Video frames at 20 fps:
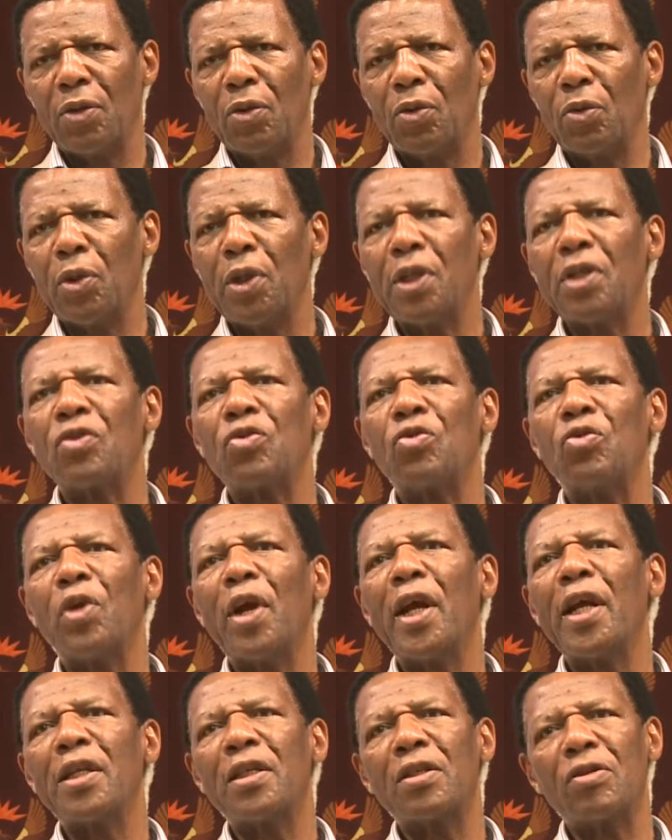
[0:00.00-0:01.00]
which
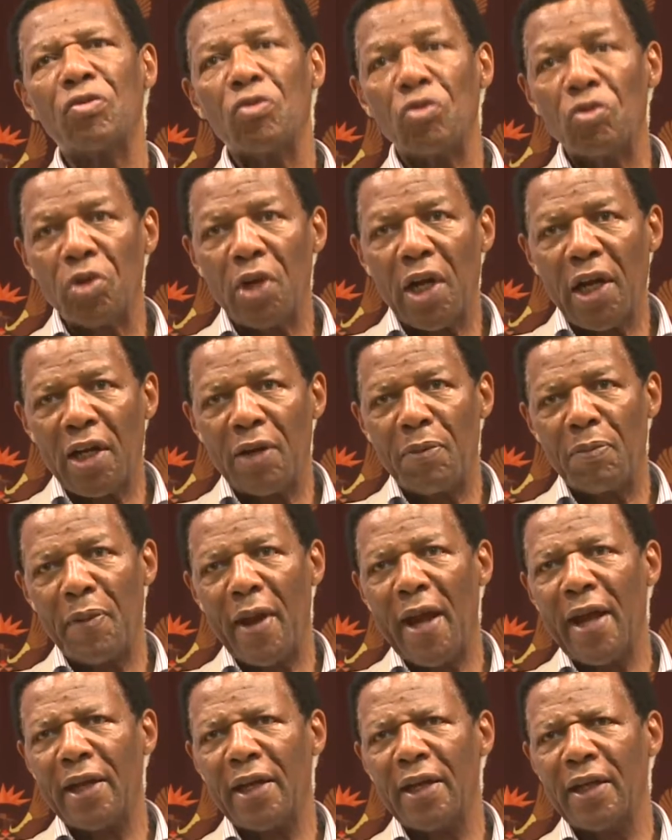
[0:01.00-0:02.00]
rates really
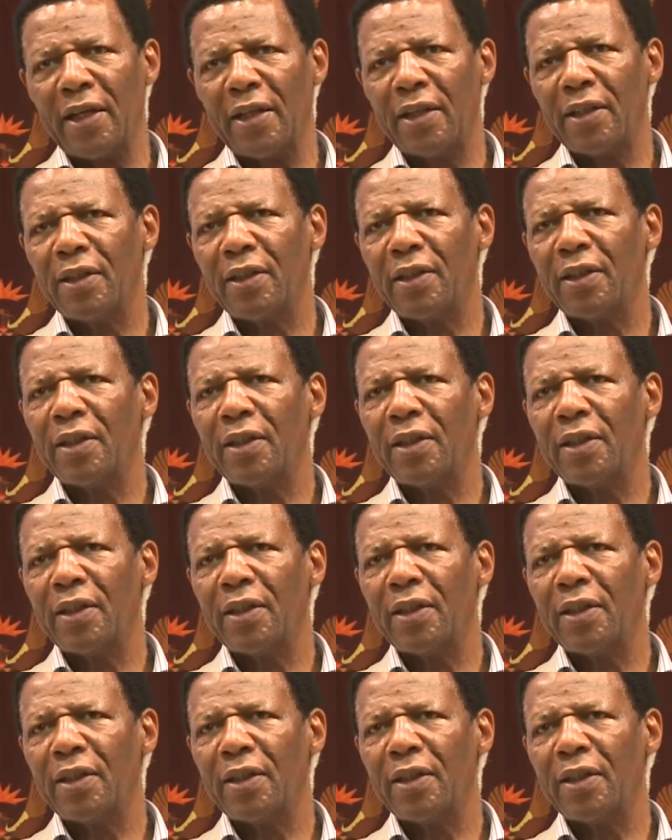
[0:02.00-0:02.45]
badly